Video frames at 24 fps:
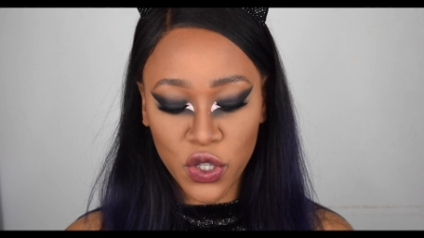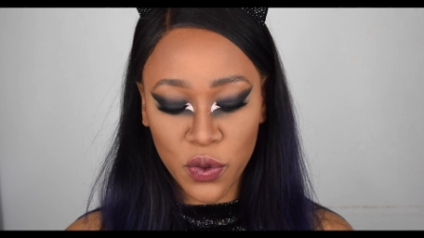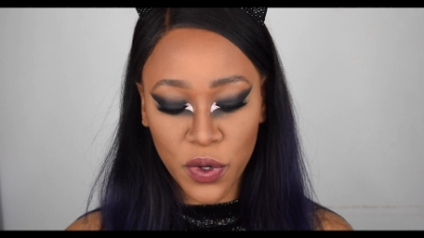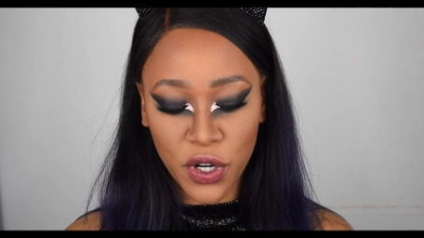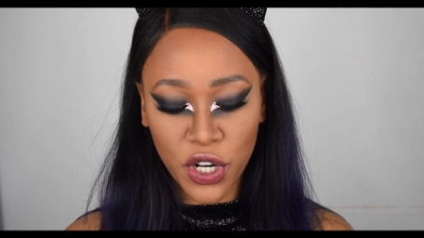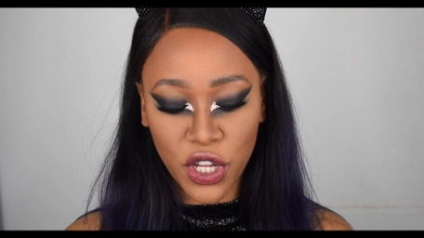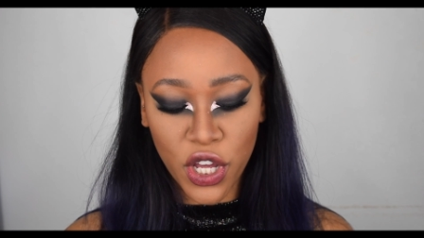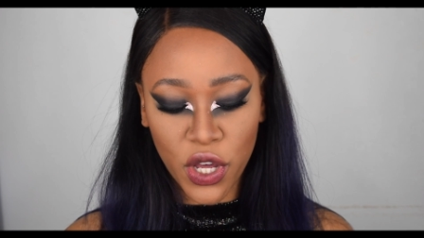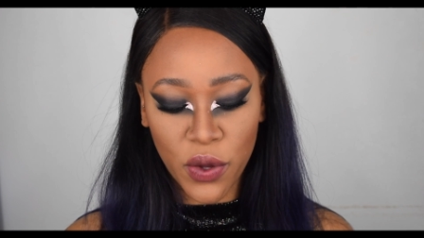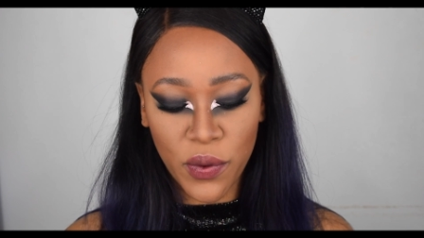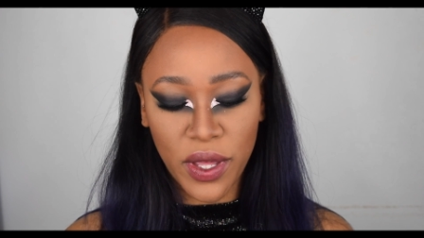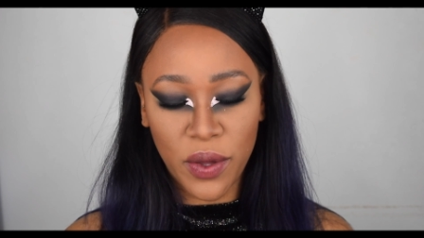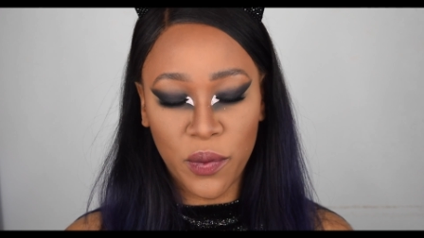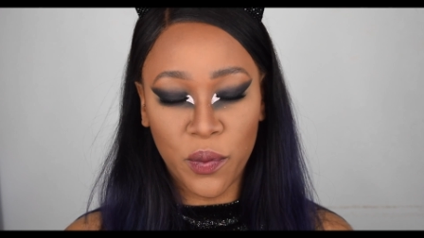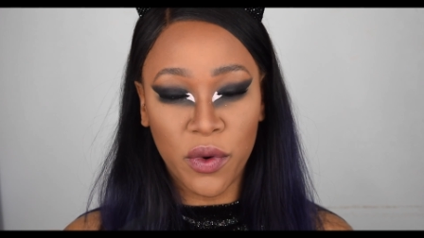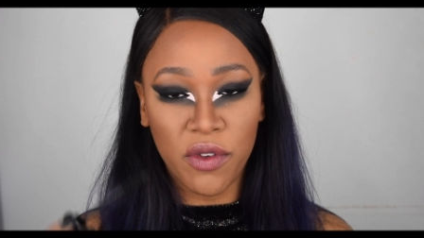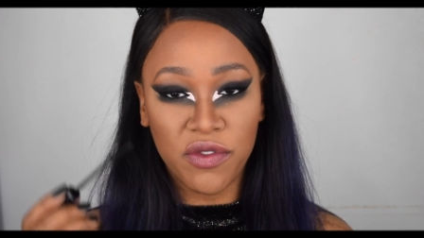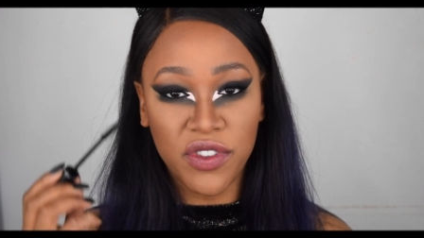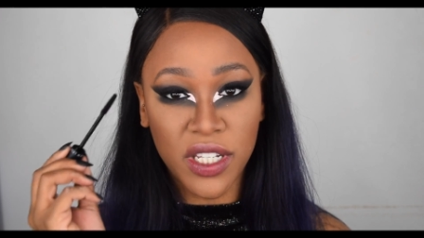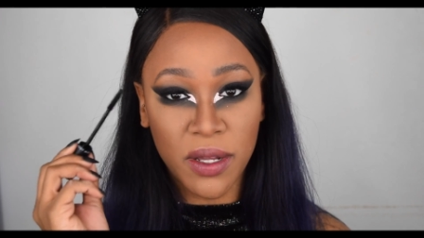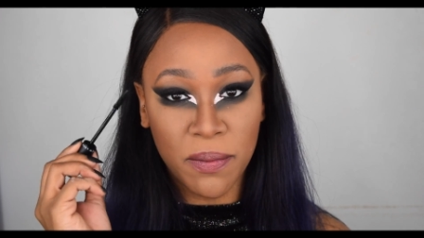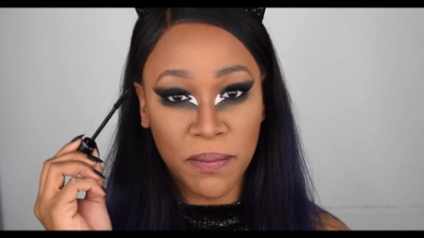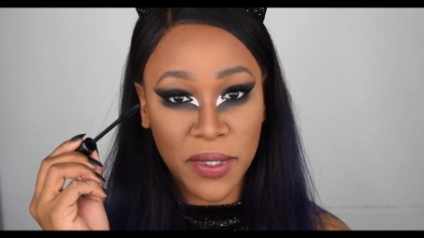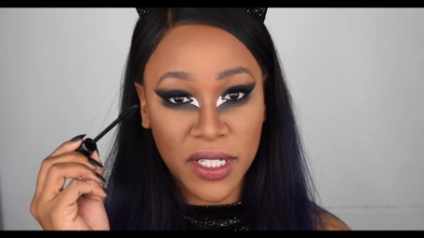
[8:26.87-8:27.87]
you want to go in
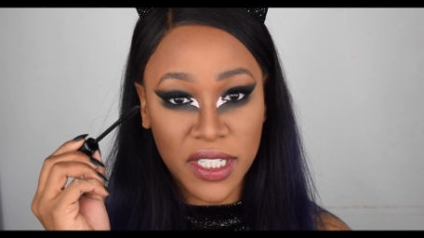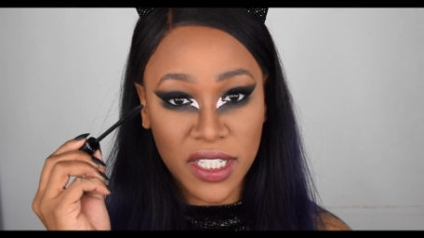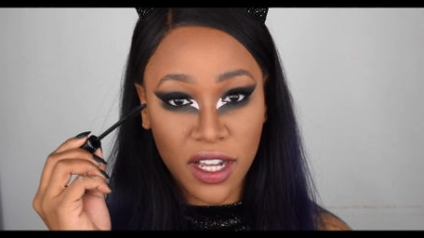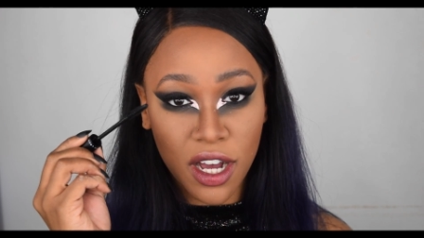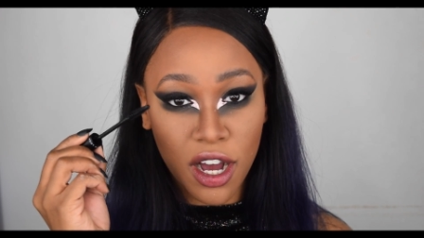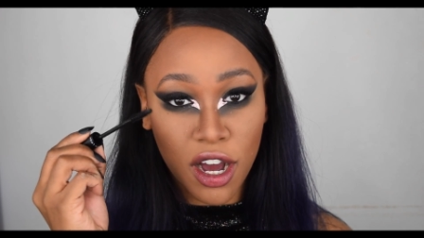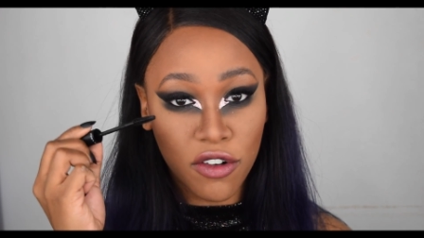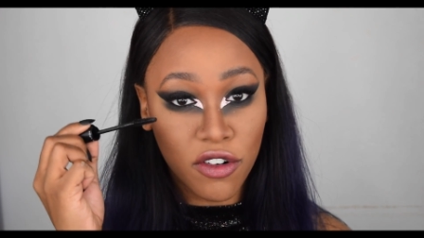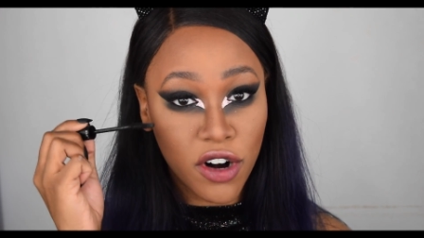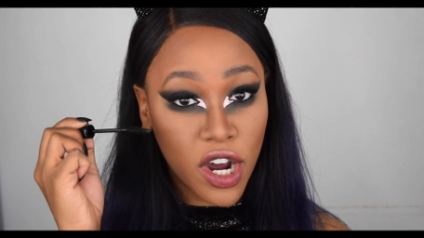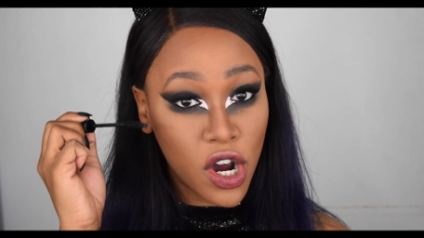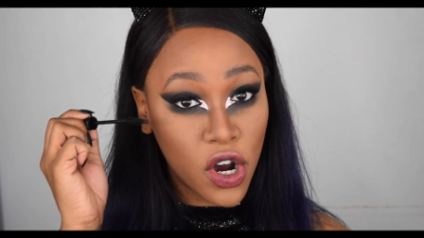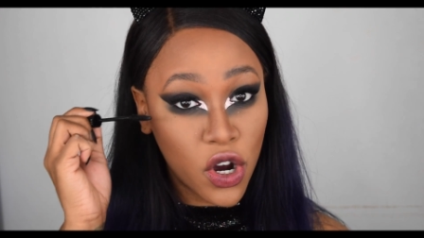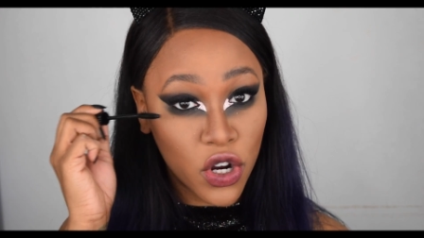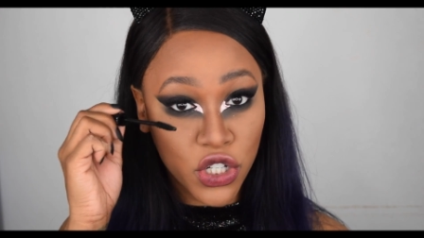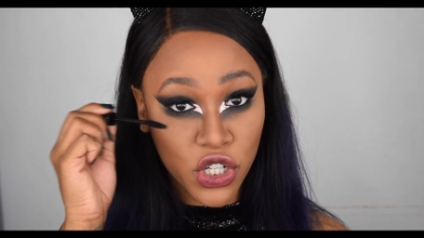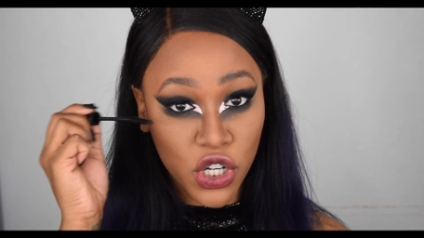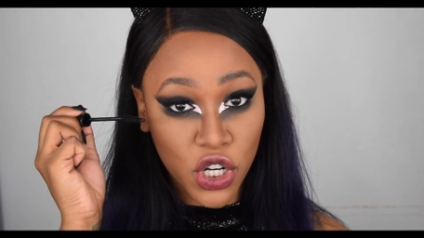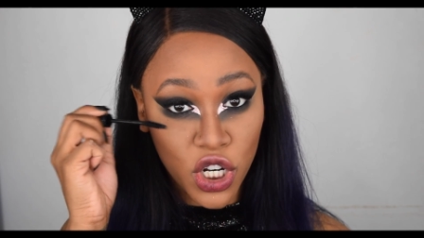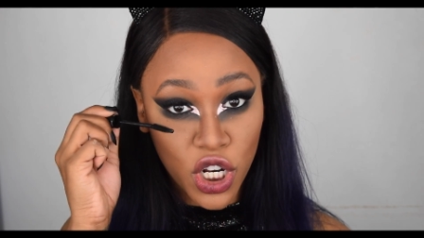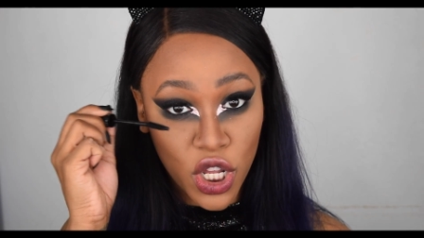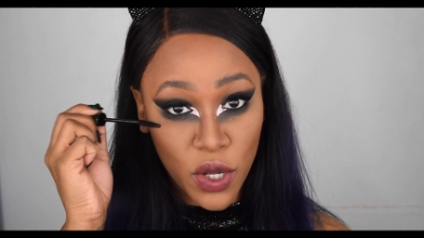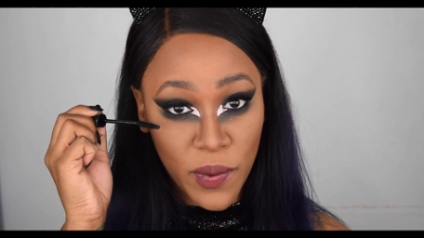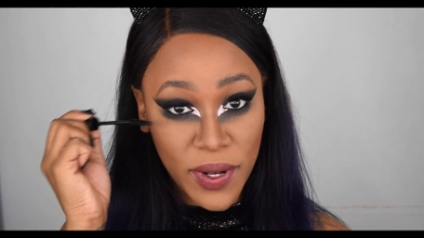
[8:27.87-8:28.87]
with some mascara on
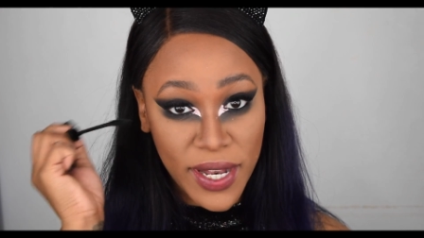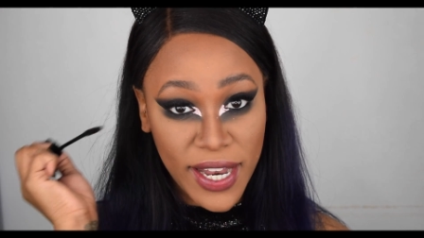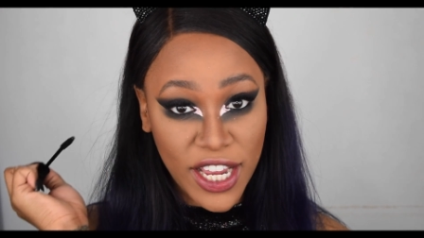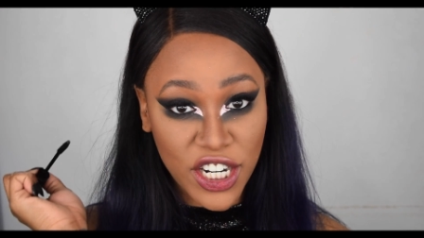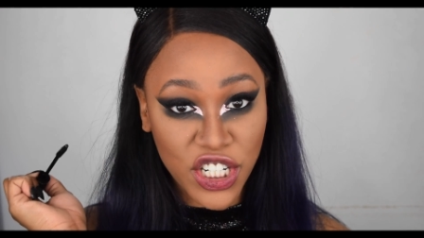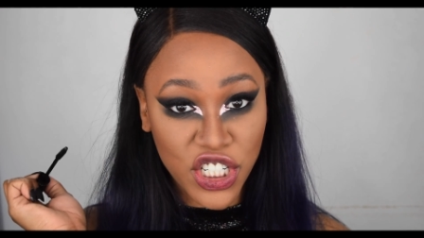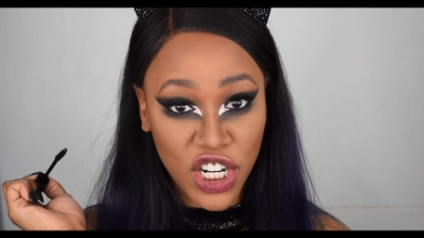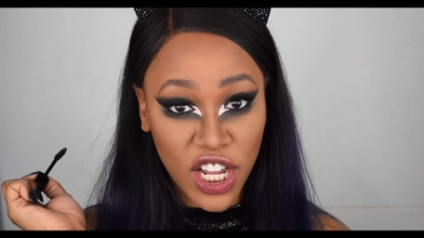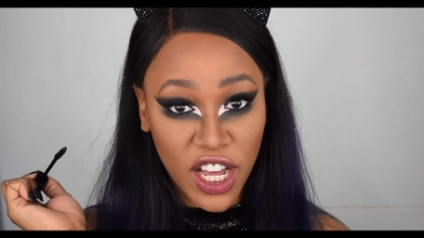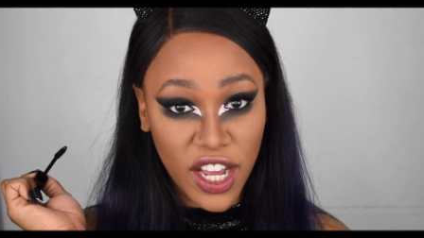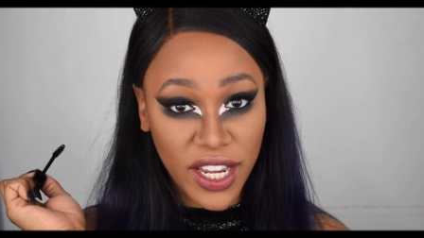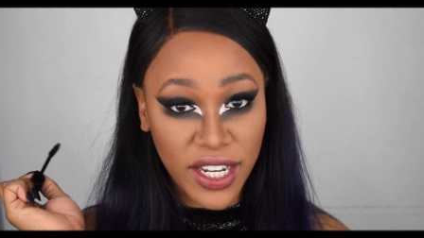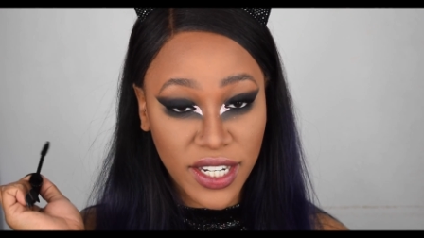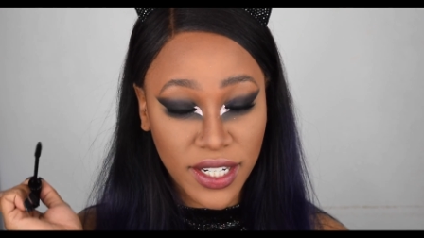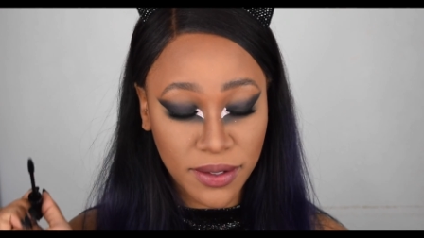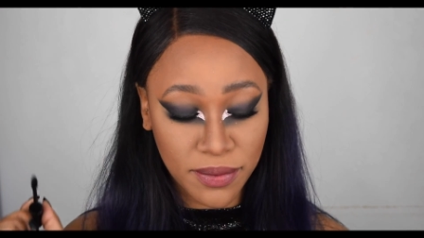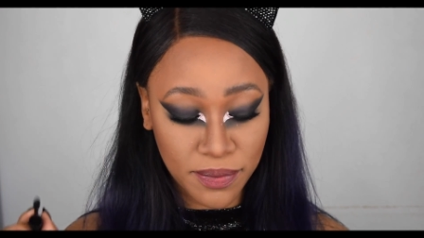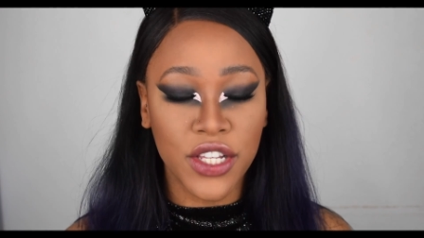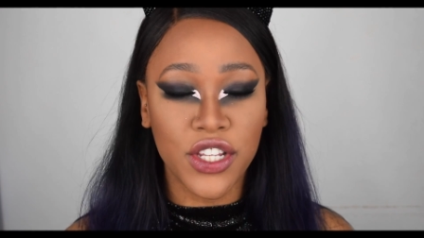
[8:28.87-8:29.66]
your lower lash line.